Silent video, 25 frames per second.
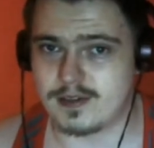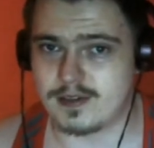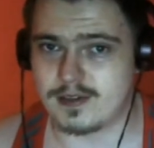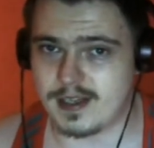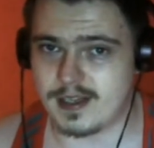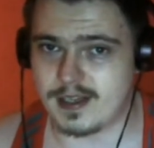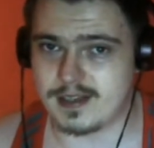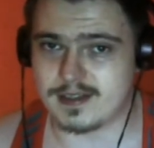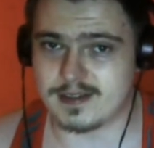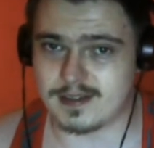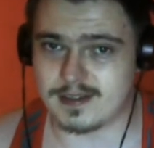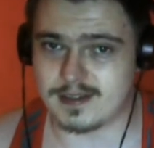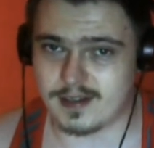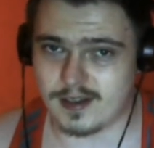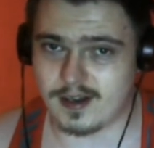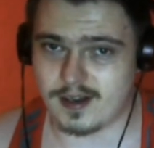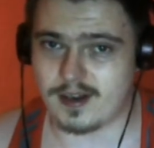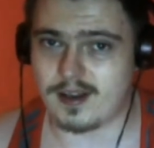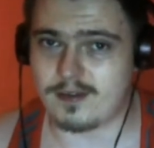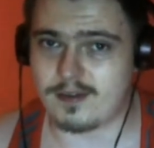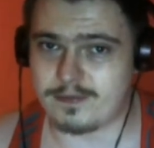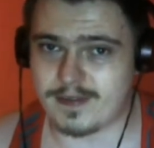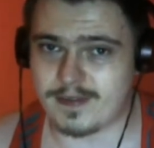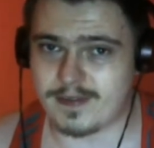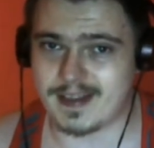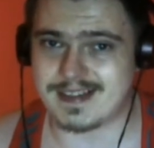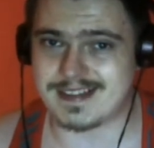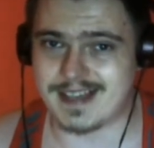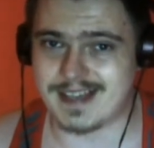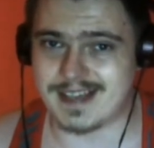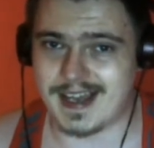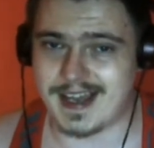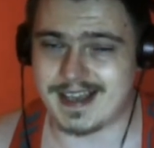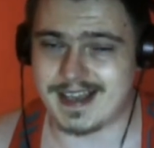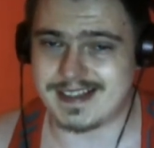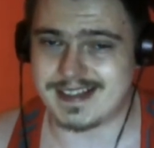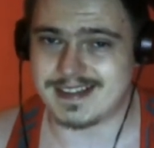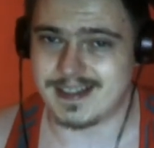in a lot of fans'
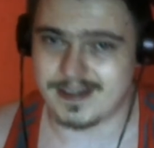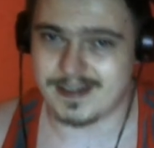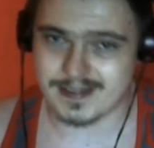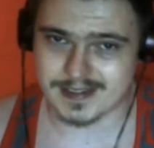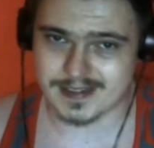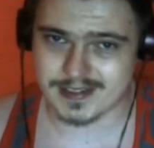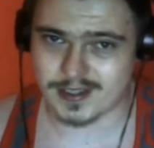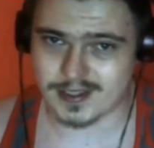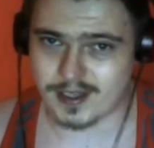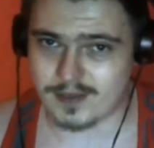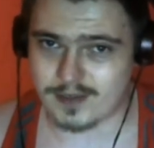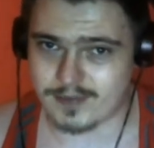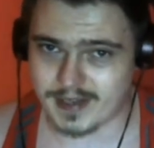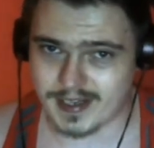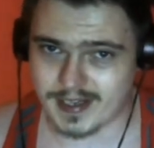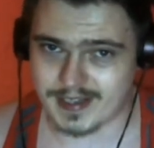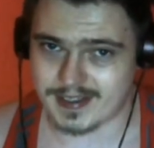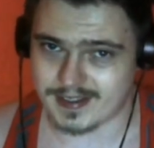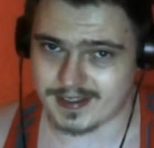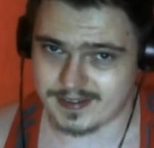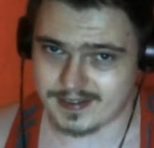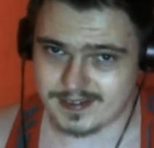eyes. Now they're just sort of like,